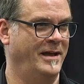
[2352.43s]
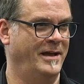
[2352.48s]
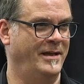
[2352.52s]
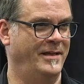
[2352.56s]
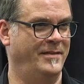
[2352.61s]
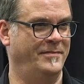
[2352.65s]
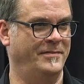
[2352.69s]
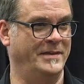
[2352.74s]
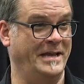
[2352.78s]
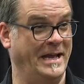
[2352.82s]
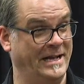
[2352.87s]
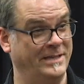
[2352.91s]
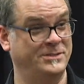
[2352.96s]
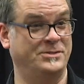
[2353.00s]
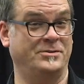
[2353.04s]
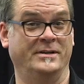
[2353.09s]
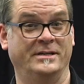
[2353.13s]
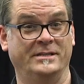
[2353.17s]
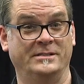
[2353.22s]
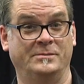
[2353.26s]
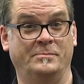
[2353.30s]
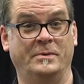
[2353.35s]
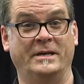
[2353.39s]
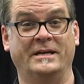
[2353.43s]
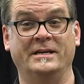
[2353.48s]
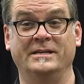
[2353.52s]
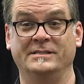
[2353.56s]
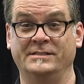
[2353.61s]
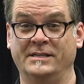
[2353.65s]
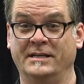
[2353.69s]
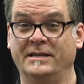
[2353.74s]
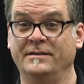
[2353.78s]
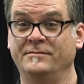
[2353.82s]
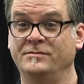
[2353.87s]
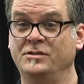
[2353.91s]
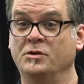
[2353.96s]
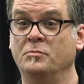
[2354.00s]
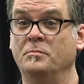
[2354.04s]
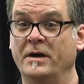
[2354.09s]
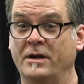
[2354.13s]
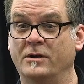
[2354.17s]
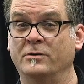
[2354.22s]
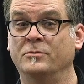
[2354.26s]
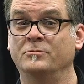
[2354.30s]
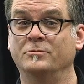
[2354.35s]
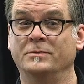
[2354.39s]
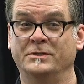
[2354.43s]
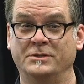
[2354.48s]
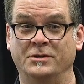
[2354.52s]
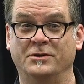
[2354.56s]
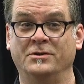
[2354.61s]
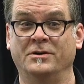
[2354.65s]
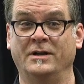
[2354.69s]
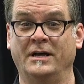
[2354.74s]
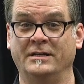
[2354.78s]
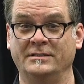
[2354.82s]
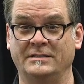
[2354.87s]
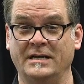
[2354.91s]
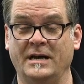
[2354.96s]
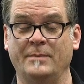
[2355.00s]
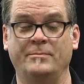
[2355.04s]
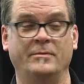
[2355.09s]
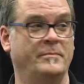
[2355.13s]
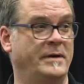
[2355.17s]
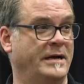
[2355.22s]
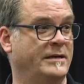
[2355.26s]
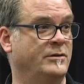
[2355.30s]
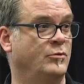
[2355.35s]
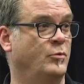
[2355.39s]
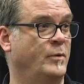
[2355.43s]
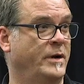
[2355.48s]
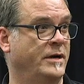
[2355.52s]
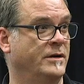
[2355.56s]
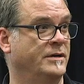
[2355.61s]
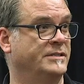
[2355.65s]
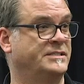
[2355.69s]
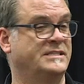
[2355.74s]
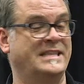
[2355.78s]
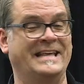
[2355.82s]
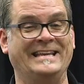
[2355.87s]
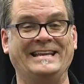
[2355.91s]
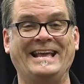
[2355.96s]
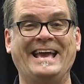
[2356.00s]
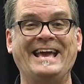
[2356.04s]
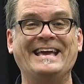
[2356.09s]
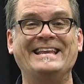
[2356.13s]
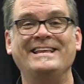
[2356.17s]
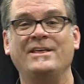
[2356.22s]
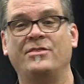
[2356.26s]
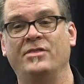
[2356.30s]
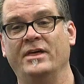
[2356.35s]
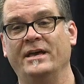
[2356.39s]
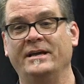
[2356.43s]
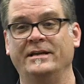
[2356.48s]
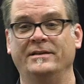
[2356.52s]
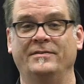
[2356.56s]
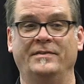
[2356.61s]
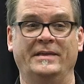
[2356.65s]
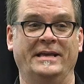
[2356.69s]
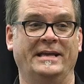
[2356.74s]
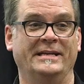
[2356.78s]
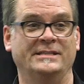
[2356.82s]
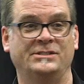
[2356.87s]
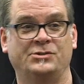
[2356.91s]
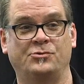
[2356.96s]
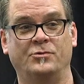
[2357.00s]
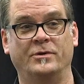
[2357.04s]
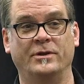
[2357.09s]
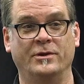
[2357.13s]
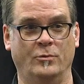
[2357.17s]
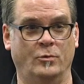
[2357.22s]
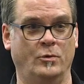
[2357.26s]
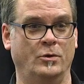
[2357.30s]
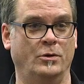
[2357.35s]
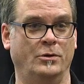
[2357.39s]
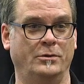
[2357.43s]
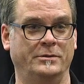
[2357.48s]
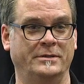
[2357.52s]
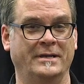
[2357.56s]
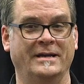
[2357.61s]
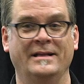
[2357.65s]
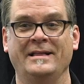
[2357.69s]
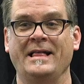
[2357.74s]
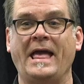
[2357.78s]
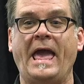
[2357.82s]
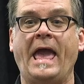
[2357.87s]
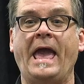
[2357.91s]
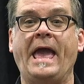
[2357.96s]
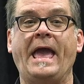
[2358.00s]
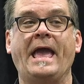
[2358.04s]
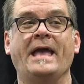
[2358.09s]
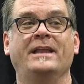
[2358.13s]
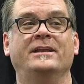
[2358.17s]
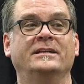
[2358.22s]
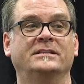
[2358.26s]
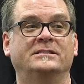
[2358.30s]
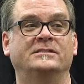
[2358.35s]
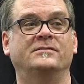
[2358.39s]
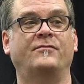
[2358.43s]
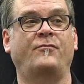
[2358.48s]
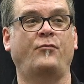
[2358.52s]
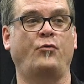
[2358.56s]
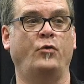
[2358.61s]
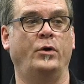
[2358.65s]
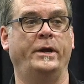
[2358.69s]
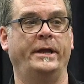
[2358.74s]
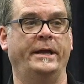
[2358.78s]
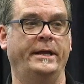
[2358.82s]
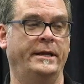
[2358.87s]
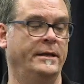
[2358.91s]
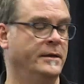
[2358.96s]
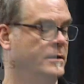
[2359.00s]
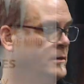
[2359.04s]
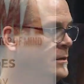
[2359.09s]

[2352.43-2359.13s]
And the answer is because it gives you better return on top of mind awareness than anything in the history of the world, and it's free.